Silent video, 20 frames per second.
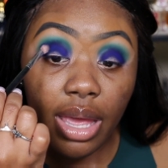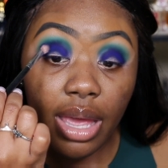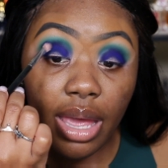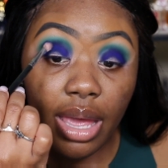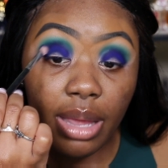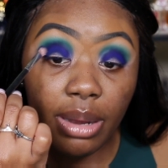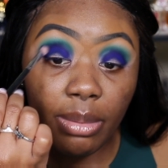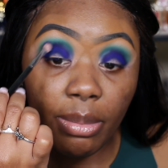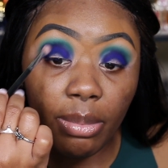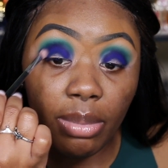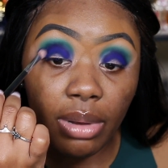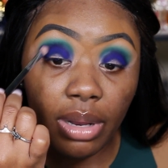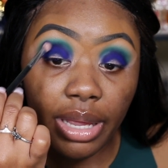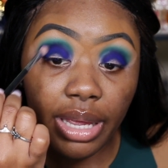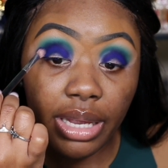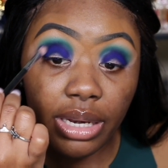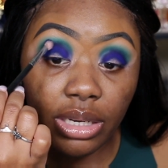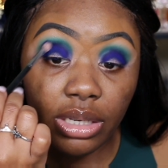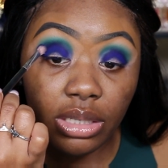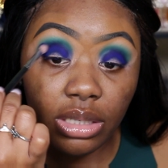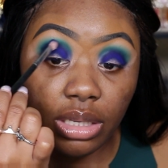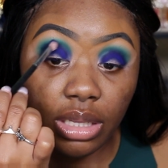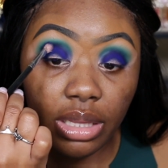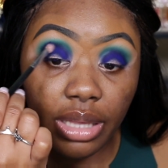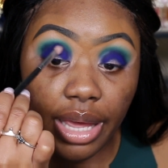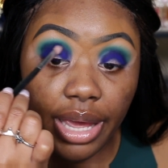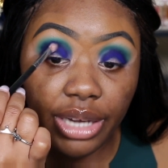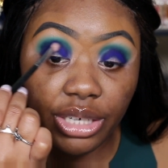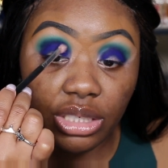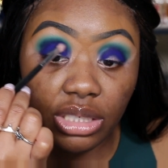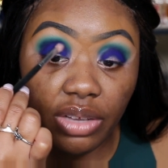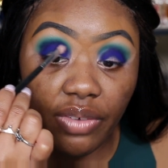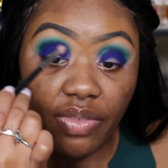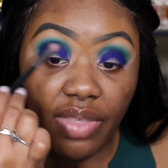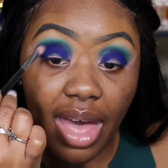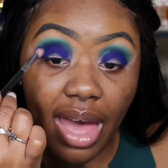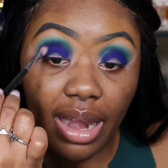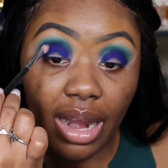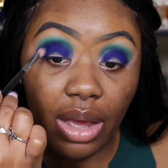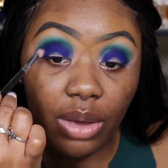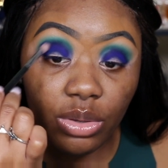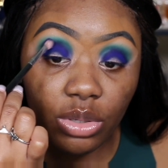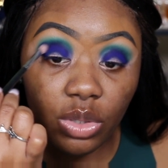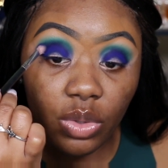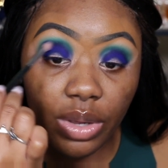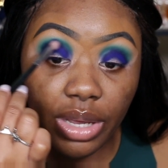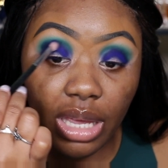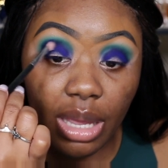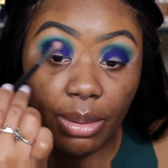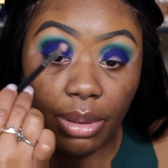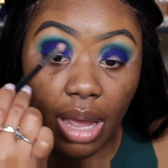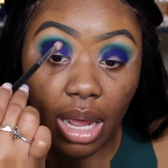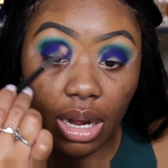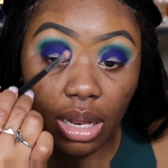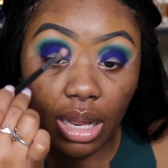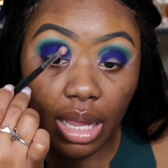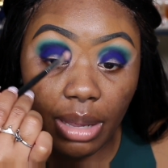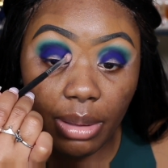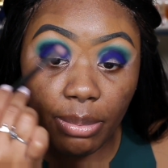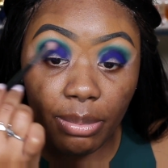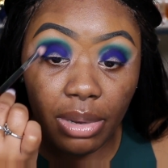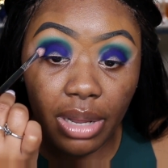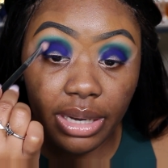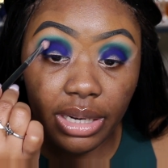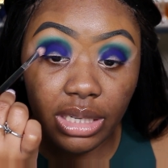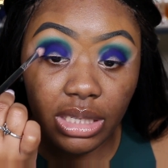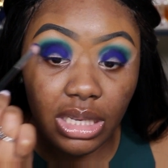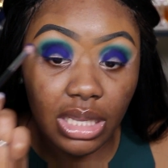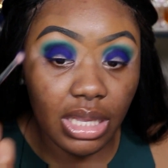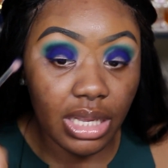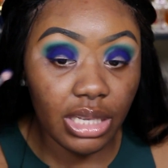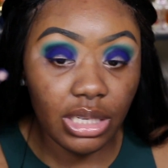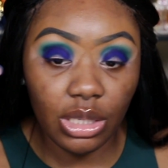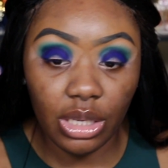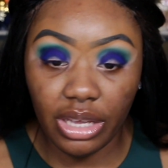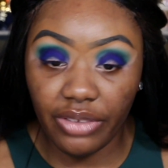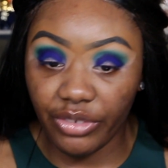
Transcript: and blend the edges of that out so it can kind of like blend into this.